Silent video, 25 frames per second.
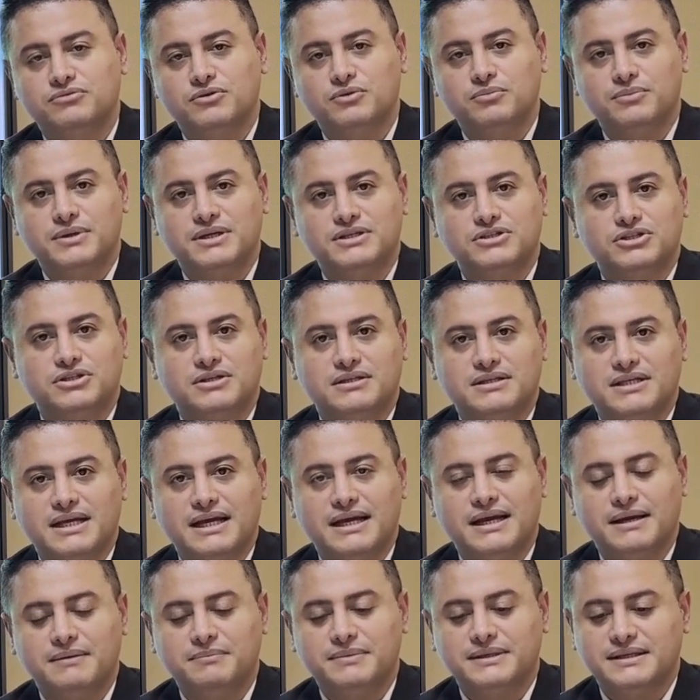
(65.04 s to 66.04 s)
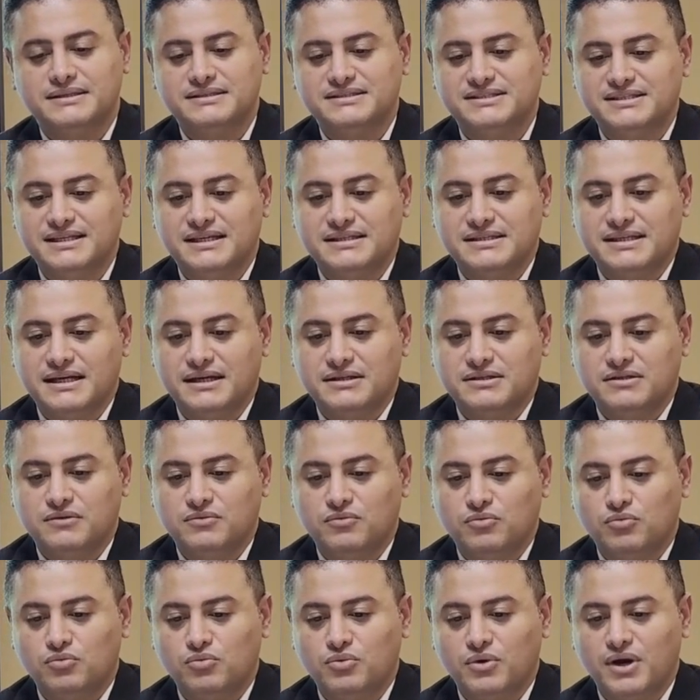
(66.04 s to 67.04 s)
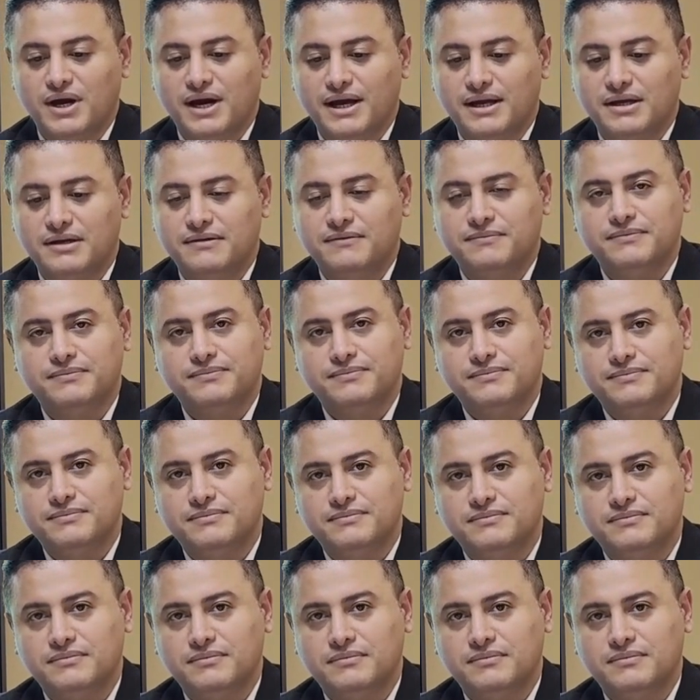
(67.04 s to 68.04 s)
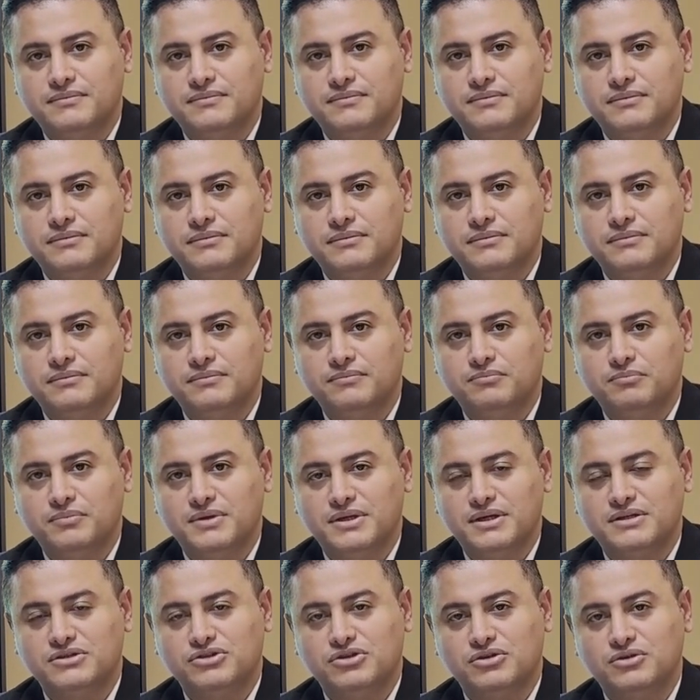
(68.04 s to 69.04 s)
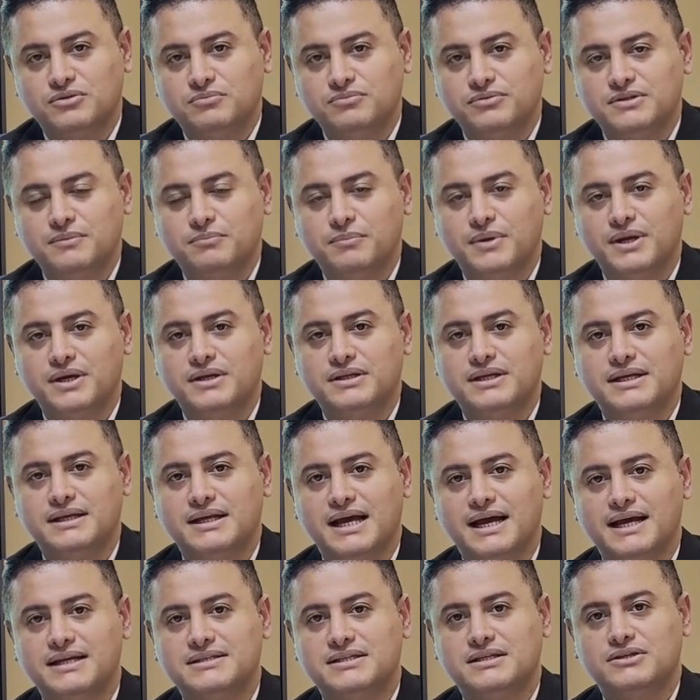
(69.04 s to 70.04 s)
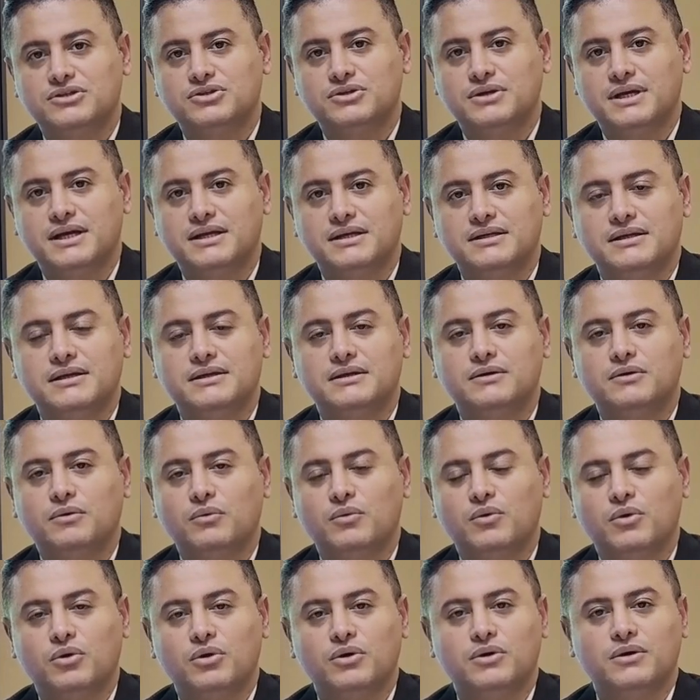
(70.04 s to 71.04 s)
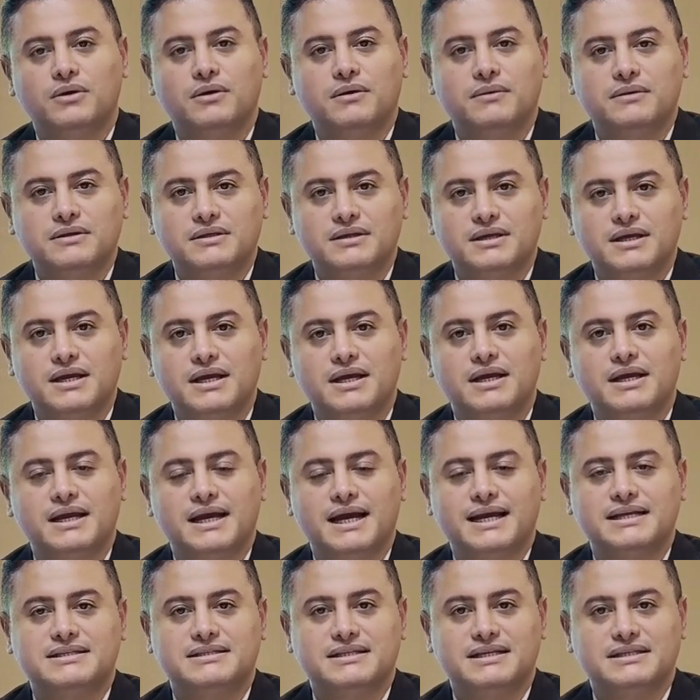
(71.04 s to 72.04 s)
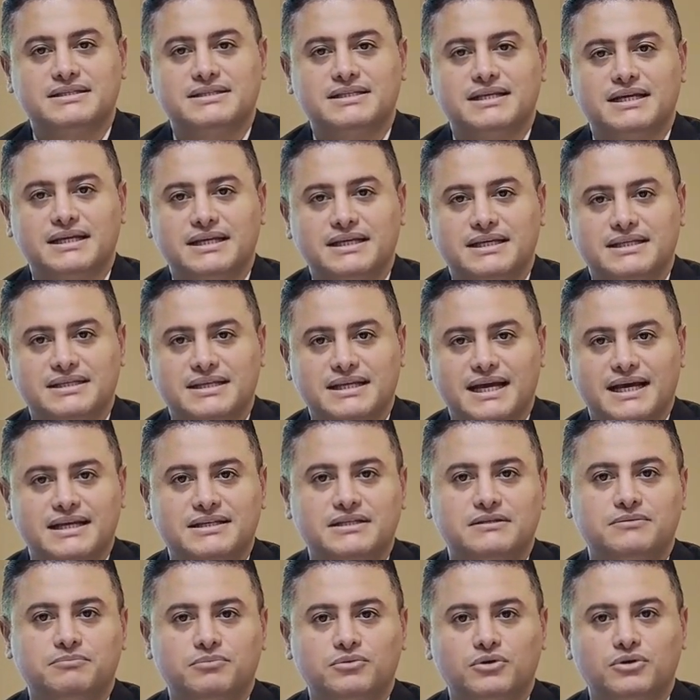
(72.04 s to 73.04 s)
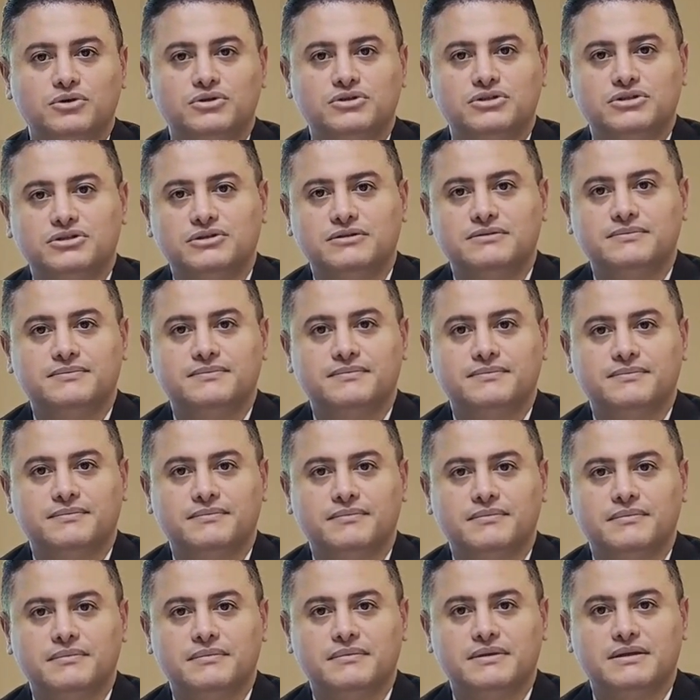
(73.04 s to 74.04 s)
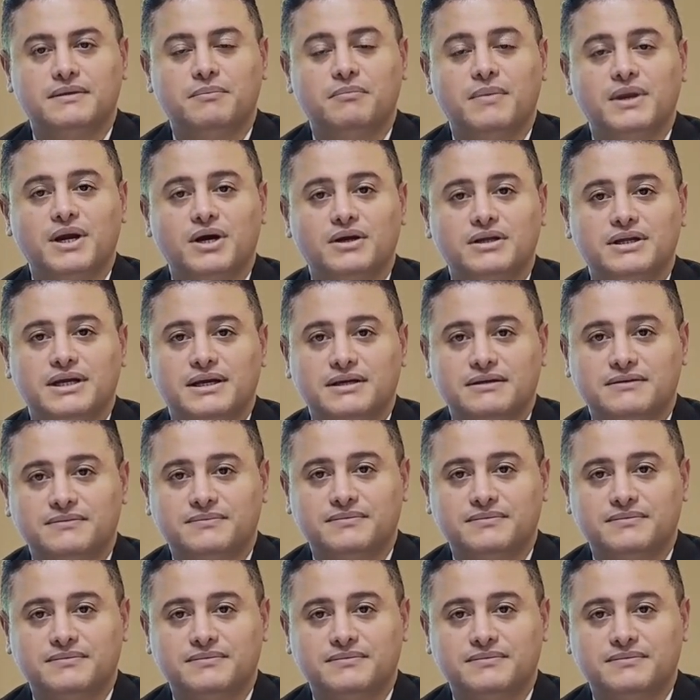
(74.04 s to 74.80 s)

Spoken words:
formation, came and said that one, we assume the market has a trend, or as they say in Latin books, the market